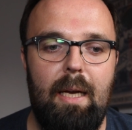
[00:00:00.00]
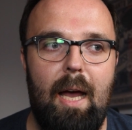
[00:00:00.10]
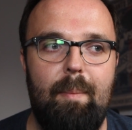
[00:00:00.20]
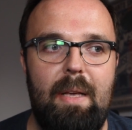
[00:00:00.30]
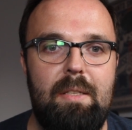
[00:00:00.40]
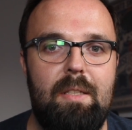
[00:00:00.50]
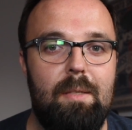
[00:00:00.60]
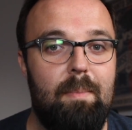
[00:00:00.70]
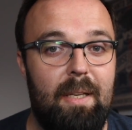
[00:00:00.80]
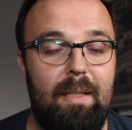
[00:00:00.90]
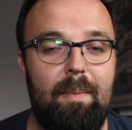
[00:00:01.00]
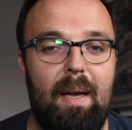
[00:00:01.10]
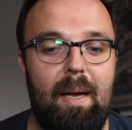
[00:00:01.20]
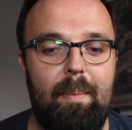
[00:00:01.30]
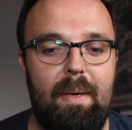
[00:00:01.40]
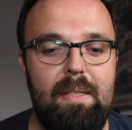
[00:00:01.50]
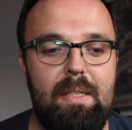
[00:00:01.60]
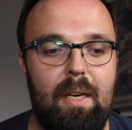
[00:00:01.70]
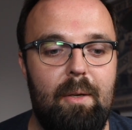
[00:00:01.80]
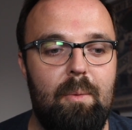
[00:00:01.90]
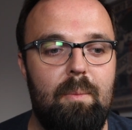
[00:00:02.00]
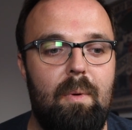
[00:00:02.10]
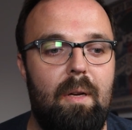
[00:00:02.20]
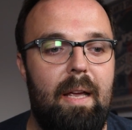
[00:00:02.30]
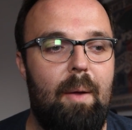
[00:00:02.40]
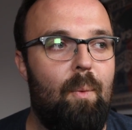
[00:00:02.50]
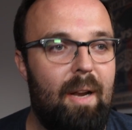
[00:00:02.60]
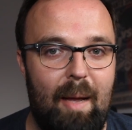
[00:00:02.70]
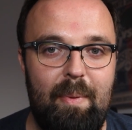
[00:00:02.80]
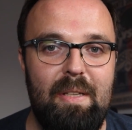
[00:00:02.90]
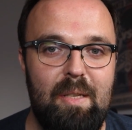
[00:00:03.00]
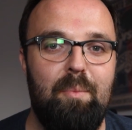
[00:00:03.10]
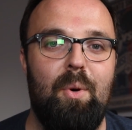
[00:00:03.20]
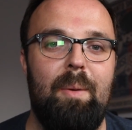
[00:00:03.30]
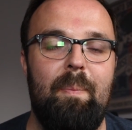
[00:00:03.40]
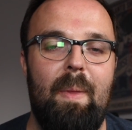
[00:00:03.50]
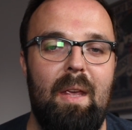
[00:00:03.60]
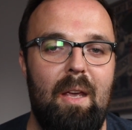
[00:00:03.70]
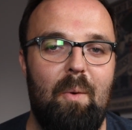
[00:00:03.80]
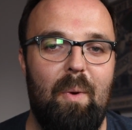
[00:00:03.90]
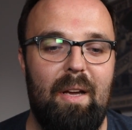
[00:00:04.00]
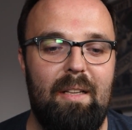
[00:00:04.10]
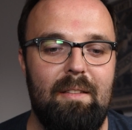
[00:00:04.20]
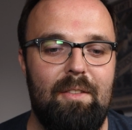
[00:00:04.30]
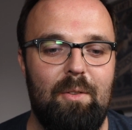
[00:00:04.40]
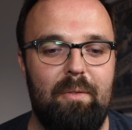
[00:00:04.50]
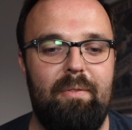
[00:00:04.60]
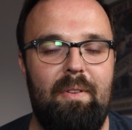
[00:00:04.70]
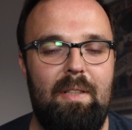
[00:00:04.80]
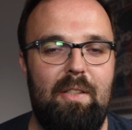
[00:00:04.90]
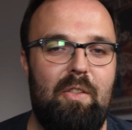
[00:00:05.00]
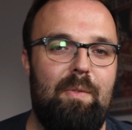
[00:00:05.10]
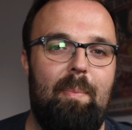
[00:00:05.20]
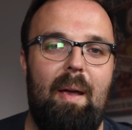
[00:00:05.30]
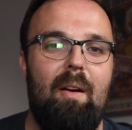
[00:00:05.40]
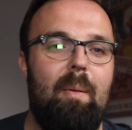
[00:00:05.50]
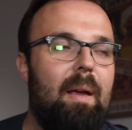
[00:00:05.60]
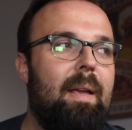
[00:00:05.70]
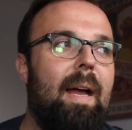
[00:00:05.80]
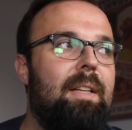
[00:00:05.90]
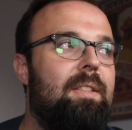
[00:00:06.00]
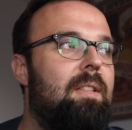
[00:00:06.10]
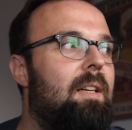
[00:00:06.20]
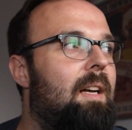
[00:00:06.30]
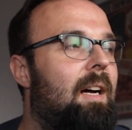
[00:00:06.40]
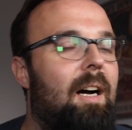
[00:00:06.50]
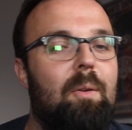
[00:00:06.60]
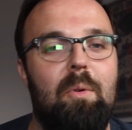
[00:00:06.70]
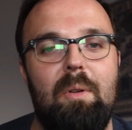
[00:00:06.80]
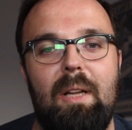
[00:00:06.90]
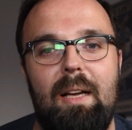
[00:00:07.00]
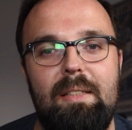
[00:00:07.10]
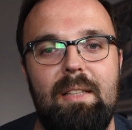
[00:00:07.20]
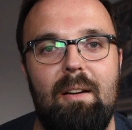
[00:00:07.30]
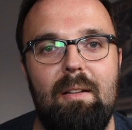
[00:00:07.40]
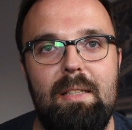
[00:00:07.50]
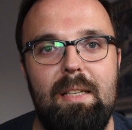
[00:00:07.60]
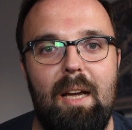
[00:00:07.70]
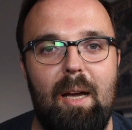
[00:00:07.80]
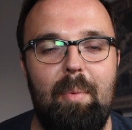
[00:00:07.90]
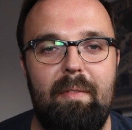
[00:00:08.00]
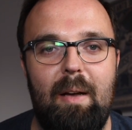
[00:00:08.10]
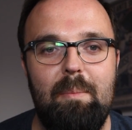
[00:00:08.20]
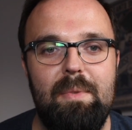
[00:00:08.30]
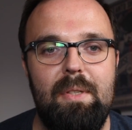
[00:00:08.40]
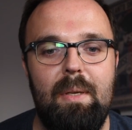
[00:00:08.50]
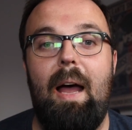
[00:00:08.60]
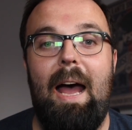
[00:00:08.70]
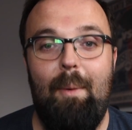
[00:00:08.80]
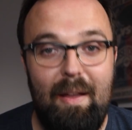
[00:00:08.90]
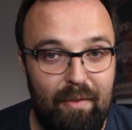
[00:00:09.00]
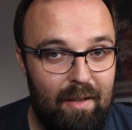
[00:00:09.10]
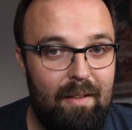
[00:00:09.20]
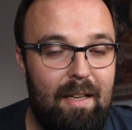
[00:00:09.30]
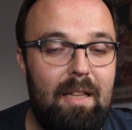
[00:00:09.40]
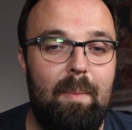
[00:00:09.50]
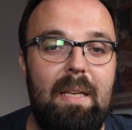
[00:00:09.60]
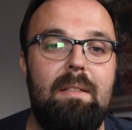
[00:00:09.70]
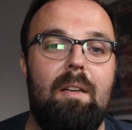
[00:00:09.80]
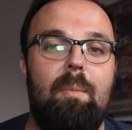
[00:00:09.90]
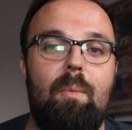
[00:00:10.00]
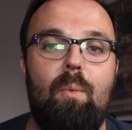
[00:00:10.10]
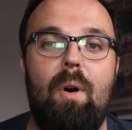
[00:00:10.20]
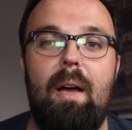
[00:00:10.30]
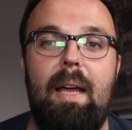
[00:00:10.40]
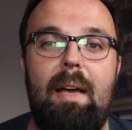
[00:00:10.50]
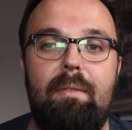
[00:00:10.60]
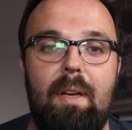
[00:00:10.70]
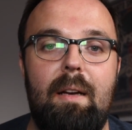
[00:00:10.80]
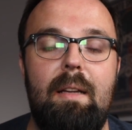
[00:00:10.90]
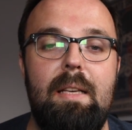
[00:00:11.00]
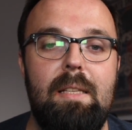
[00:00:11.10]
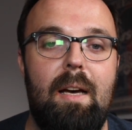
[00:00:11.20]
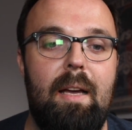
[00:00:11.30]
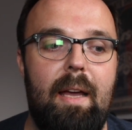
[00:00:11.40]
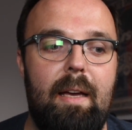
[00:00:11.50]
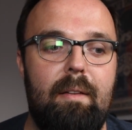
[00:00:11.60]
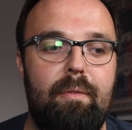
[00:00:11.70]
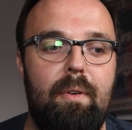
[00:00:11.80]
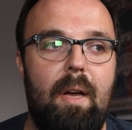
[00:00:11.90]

It's just money. So it will happen at some point when I can sort of spare a bit of cash. I will start releasing a couple of albums. However, in the meantime, what I have done is I have